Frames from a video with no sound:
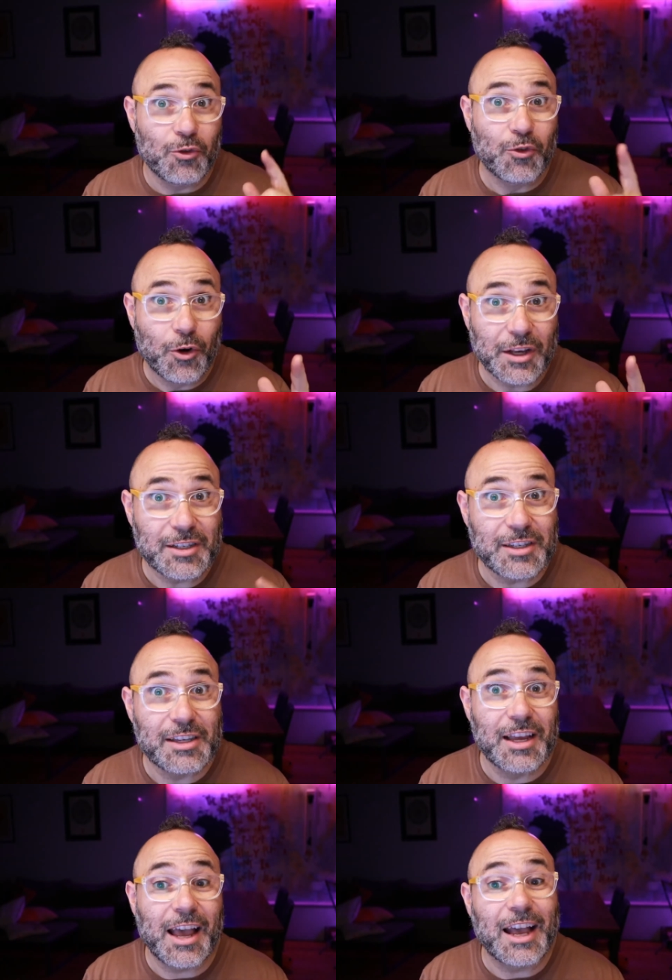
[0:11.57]
voice,
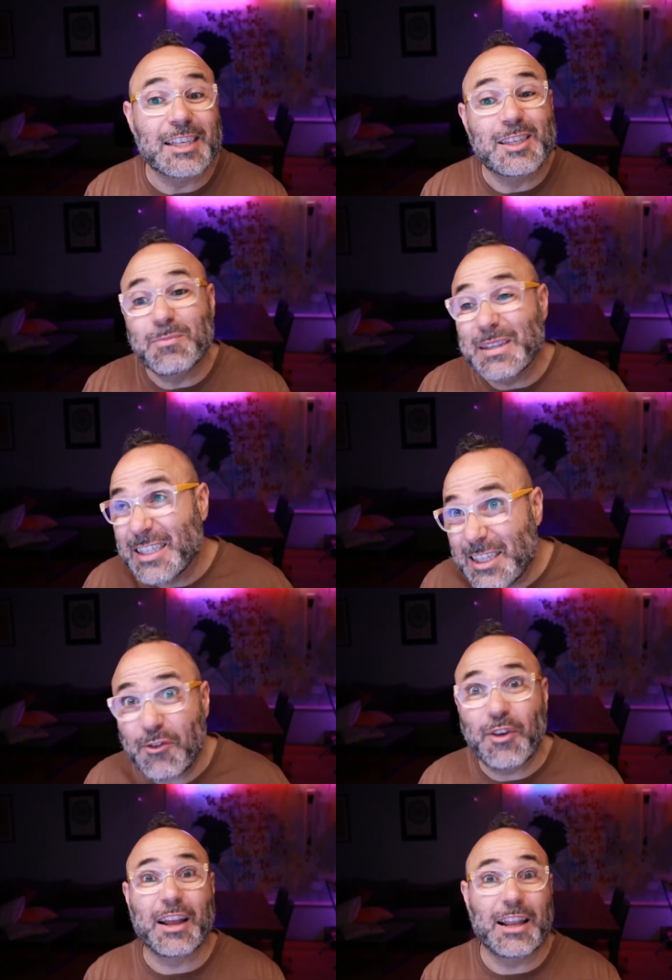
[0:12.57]
and
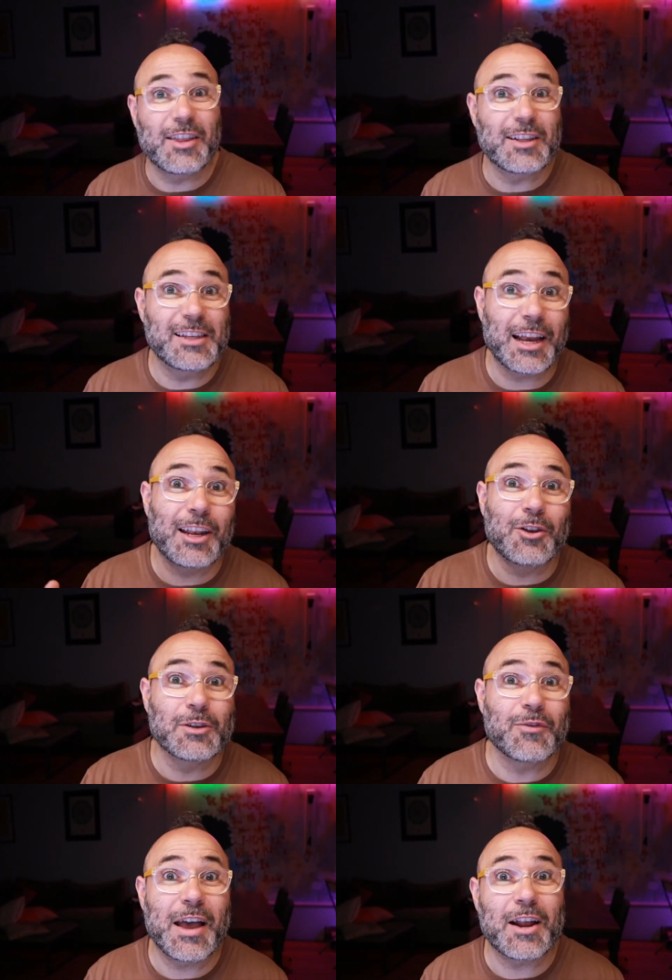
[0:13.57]
specifically the technicals
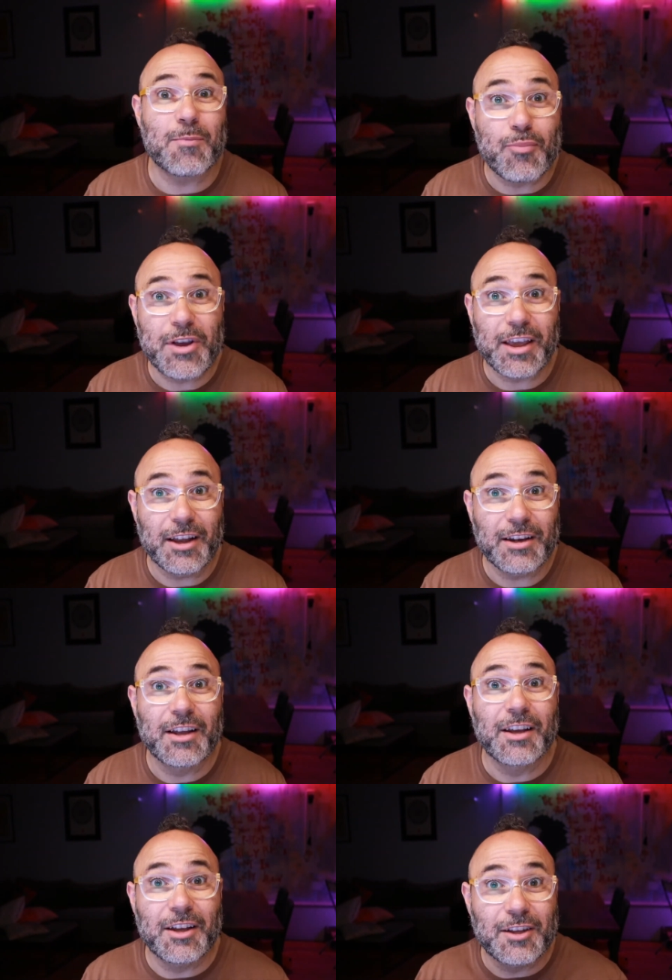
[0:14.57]
of how to bring it
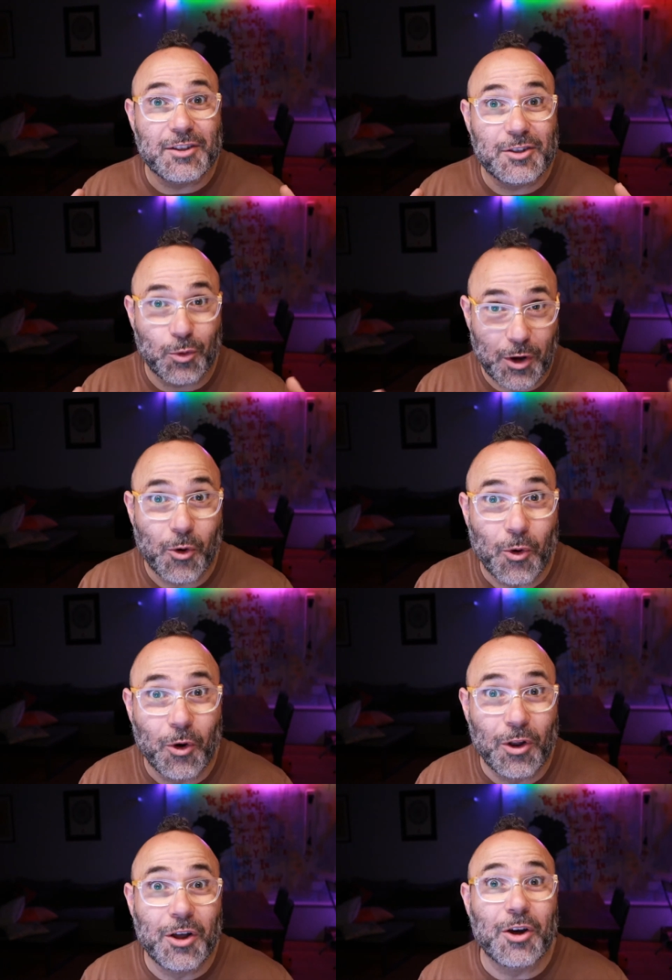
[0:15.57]
to a
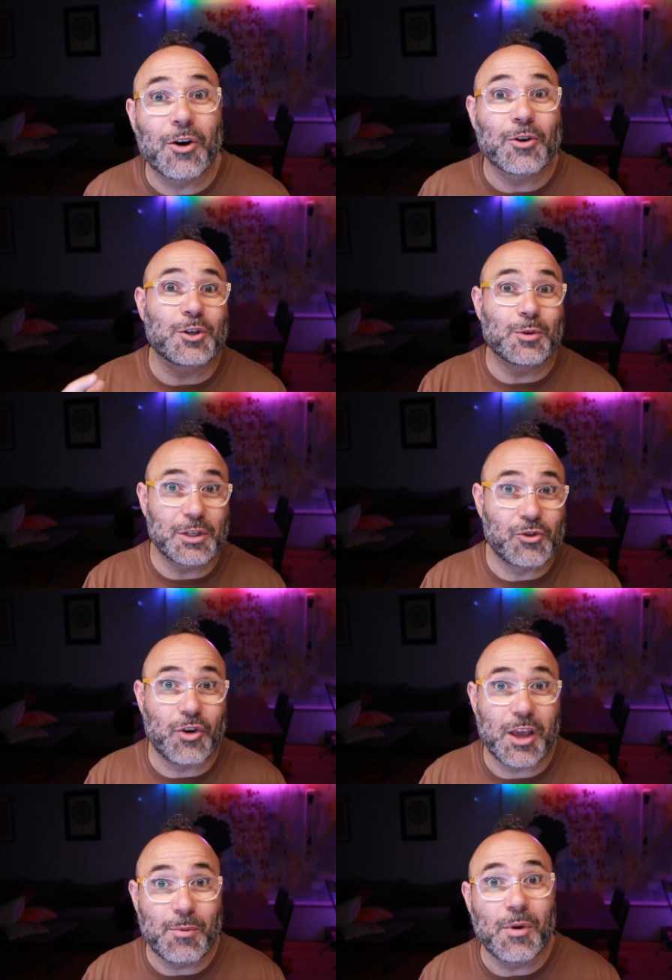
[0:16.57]
call or to a
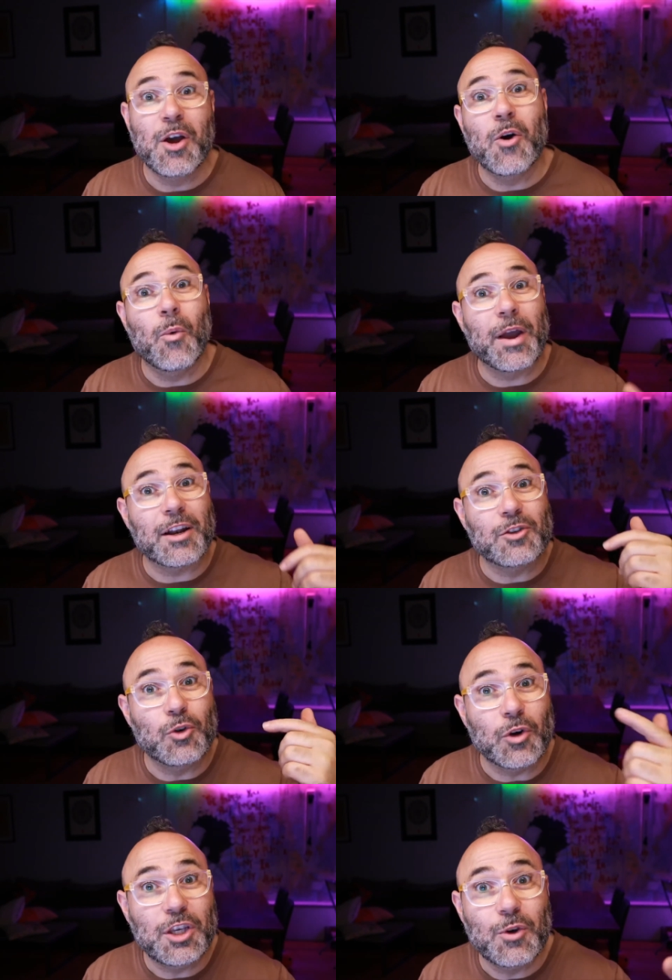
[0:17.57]
stream. We're going to
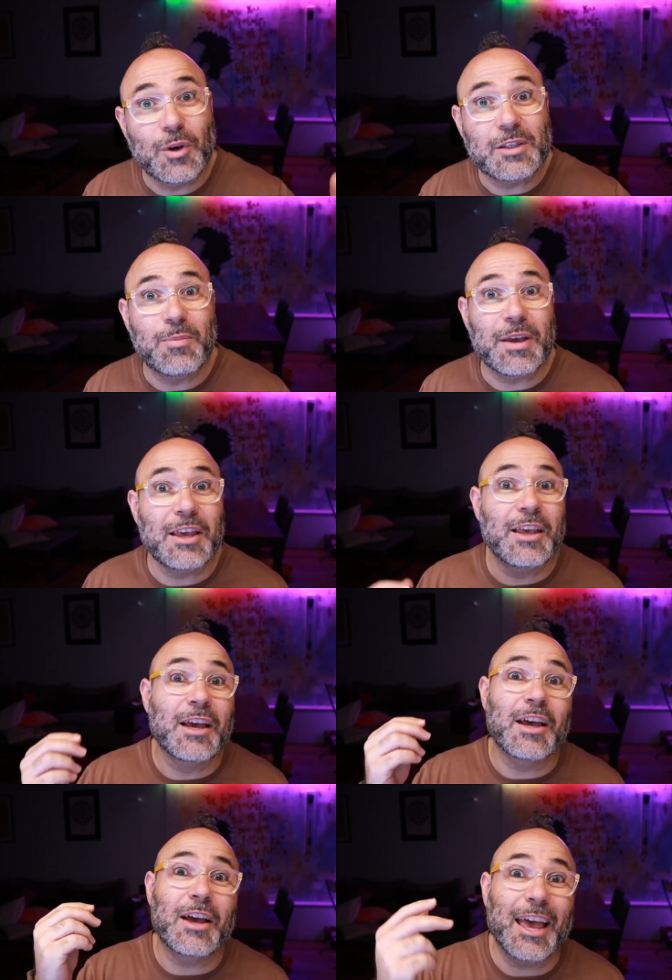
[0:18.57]
talk USB,
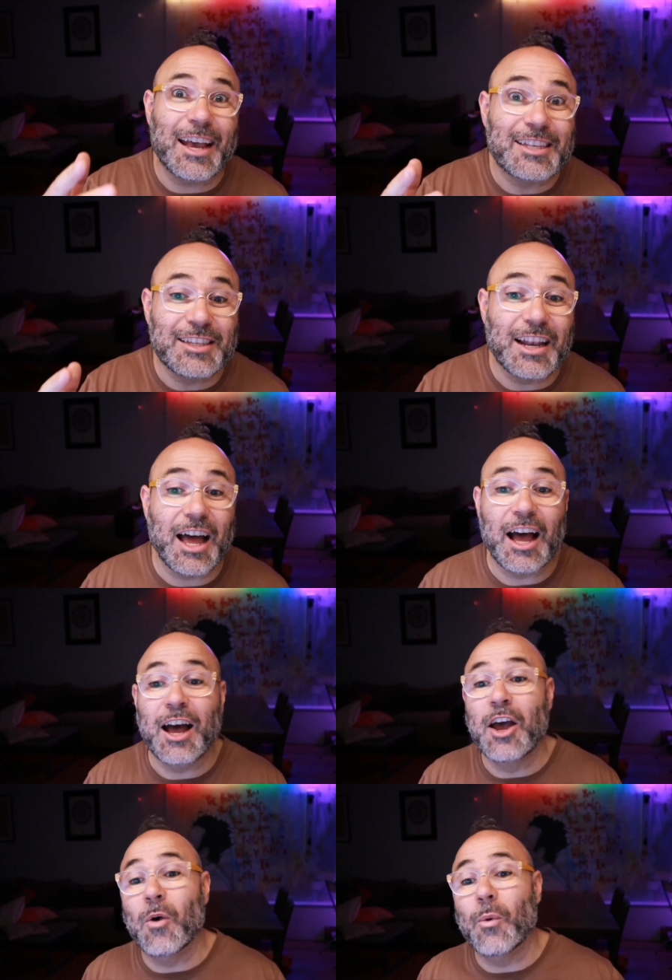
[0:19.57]
XLR.
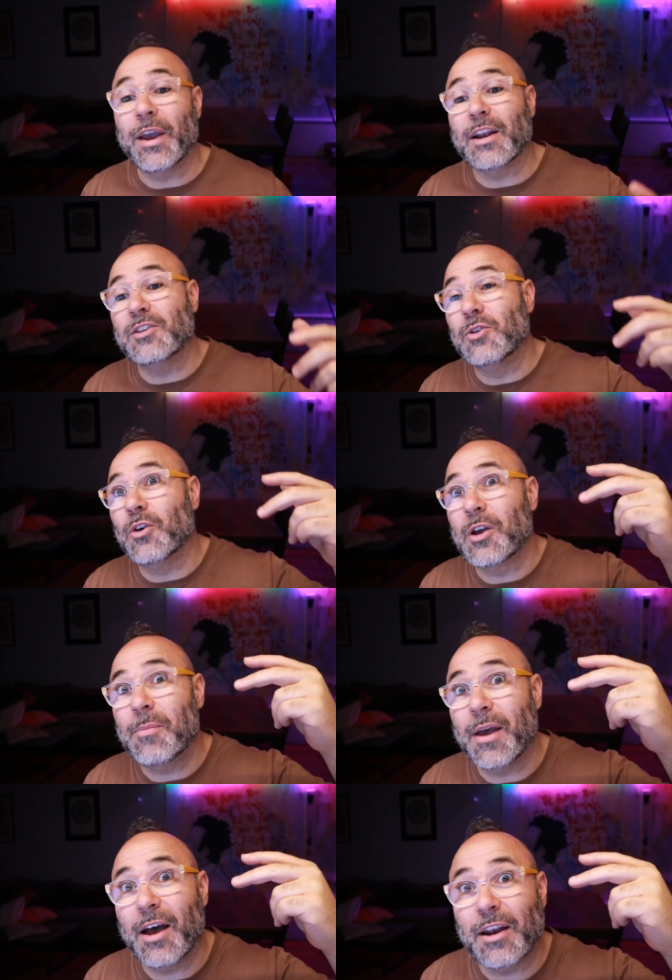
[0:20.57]
We're going to talk
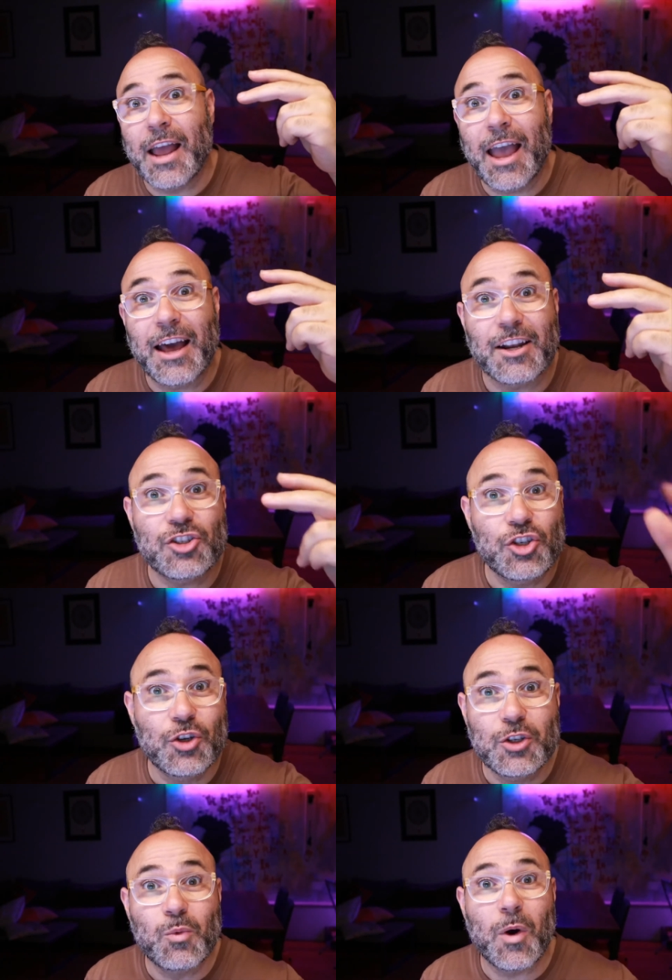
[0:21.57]
about how to
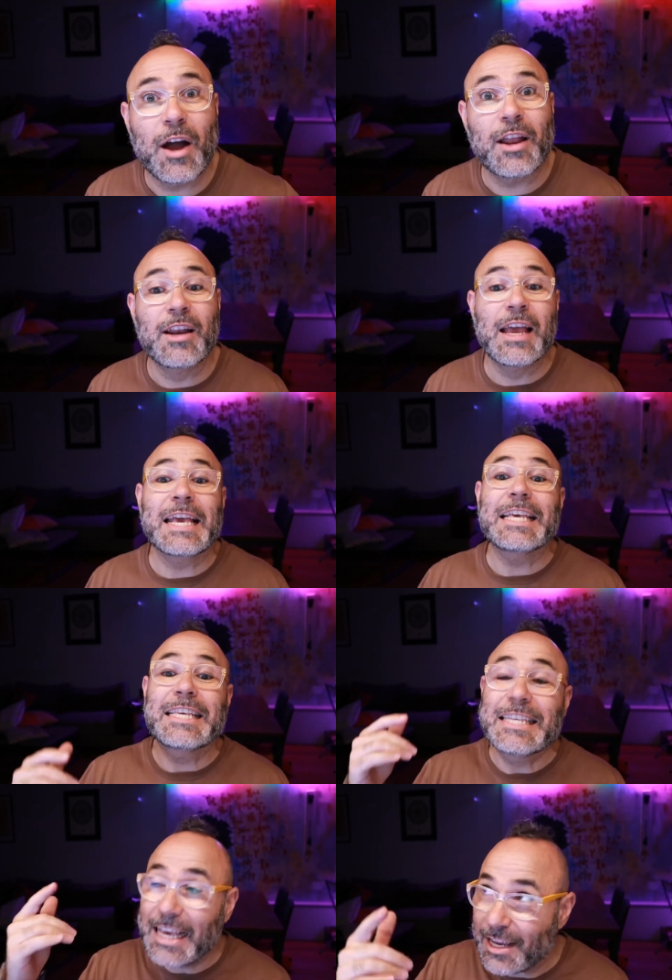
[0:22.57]
choose one.
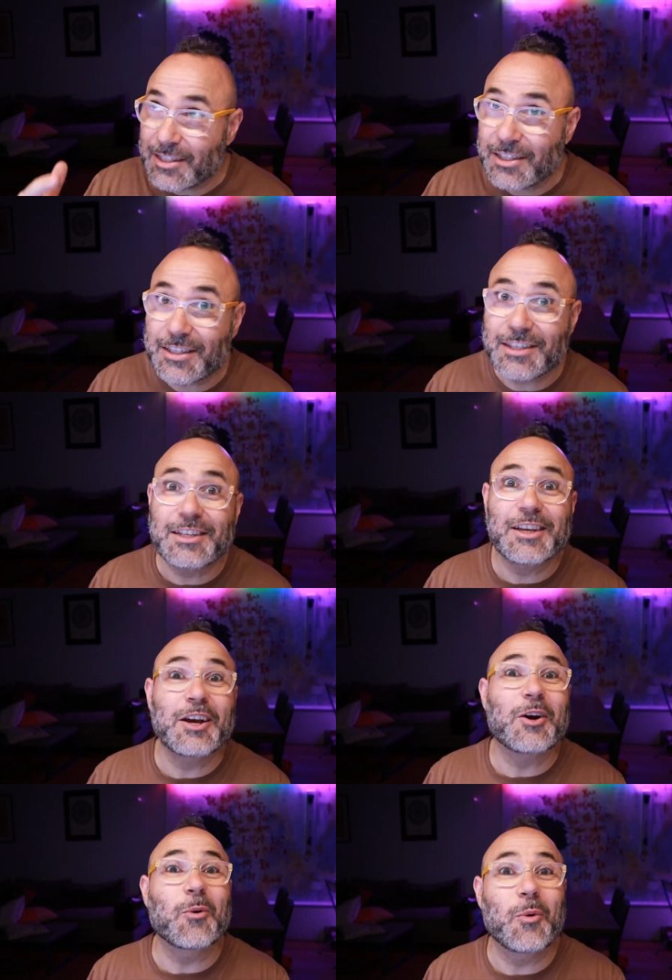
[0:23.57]
Yes,
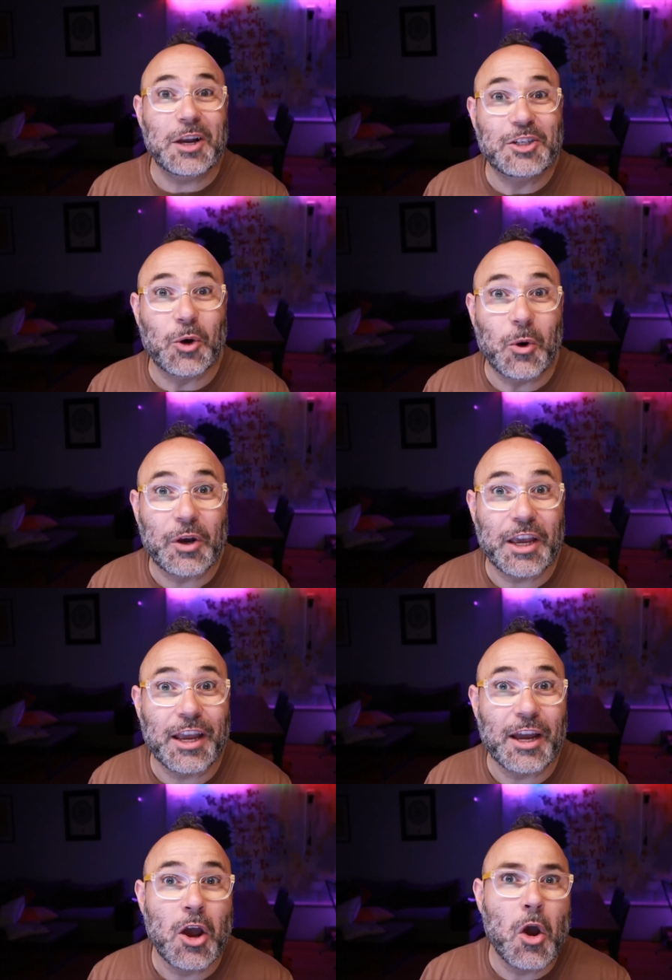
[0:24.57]
we're talking